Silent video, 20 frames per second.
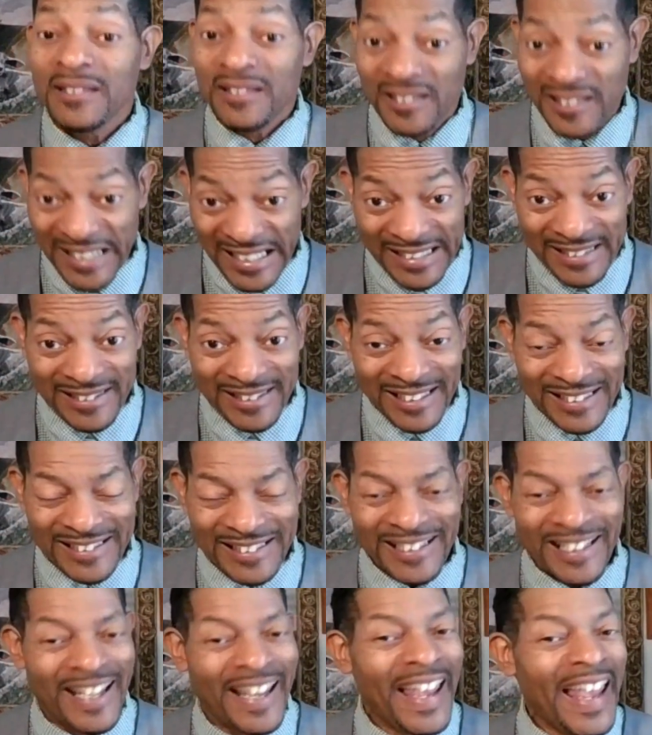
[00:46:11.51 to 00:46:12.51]
Jesus.
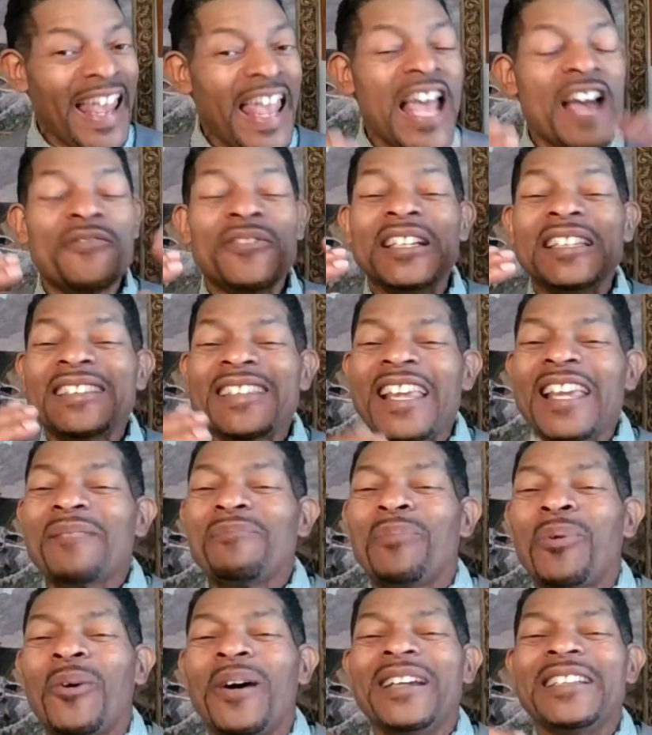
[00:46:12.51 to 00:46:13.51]
Everything
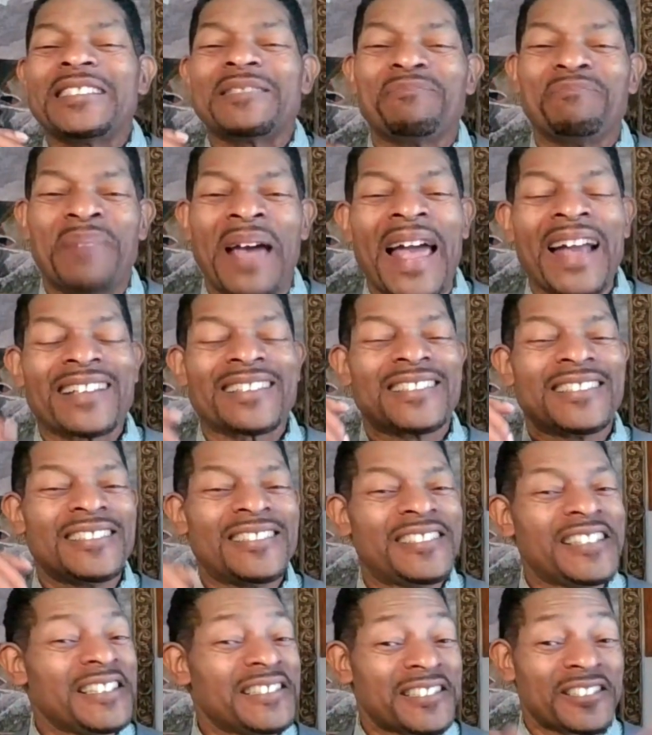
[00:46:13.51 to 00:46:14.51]
points back to
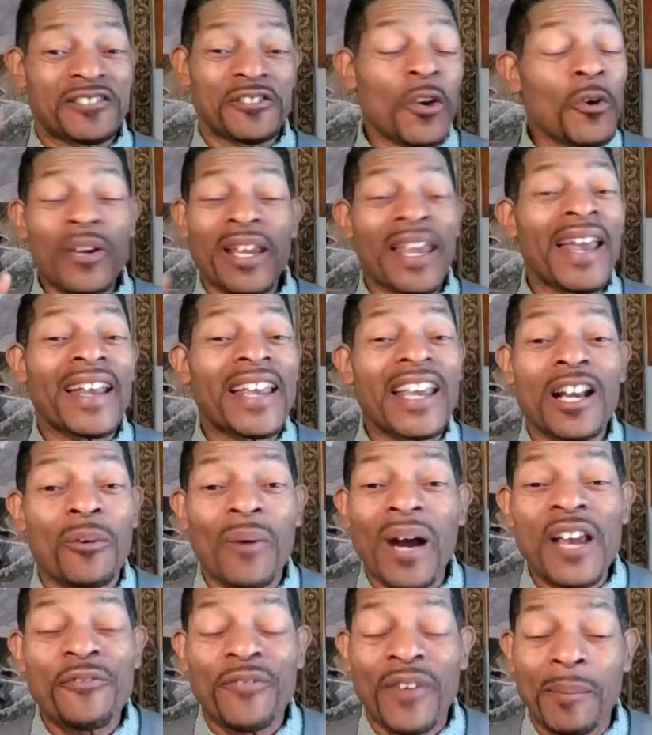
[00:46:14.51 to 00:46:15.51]
Jesus. You can't get
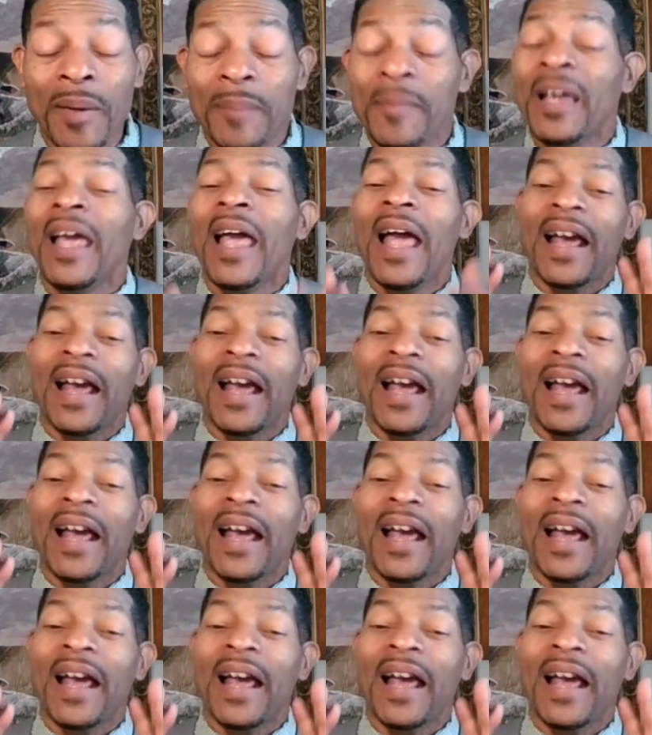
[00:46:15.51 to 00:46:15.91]
away from him.